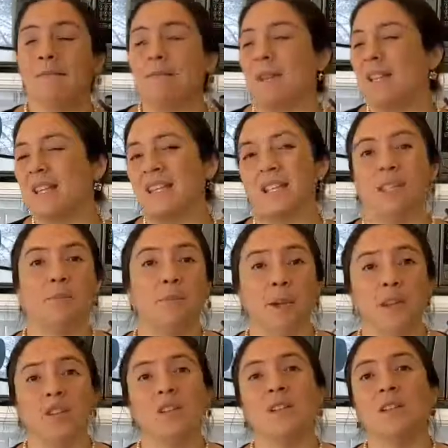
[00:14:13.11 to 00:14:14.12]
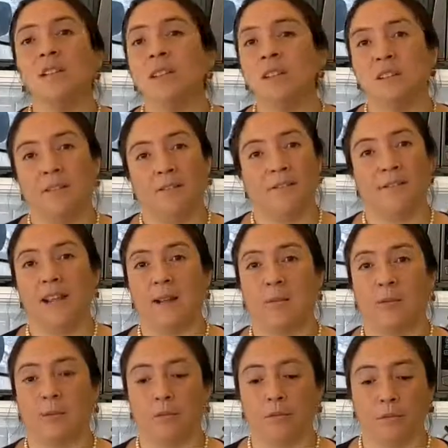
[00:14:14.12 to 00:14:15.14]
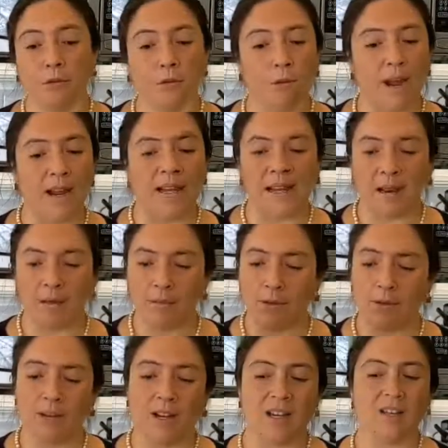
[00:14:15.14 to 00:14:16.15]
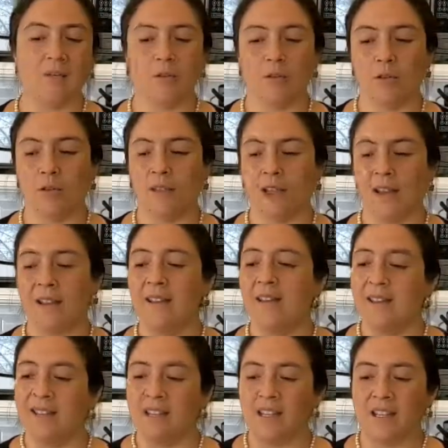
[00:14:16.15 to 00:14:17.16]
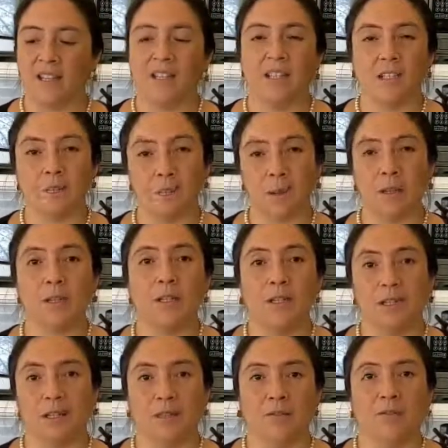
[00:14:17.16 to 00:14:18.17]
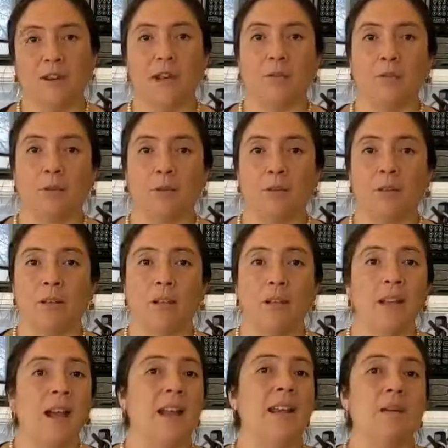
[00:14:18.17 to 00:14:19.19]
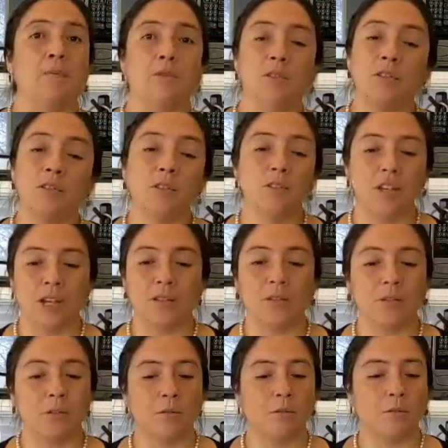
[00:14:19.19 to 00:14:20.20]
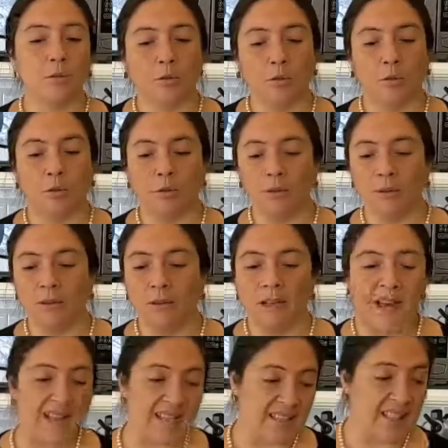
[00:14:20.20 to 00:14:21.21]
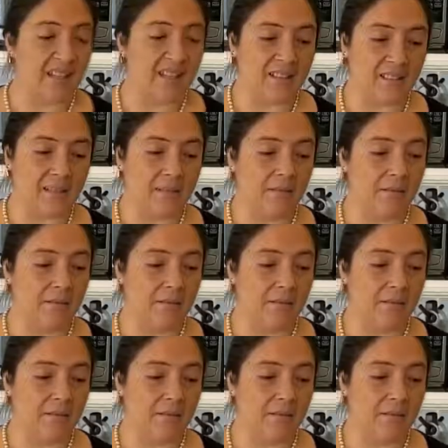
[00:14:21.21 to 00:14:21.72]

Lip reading: And it's especially the flavor, all right? I want you guys to know that. It is especially the flavor. And I will suggest you to do a test.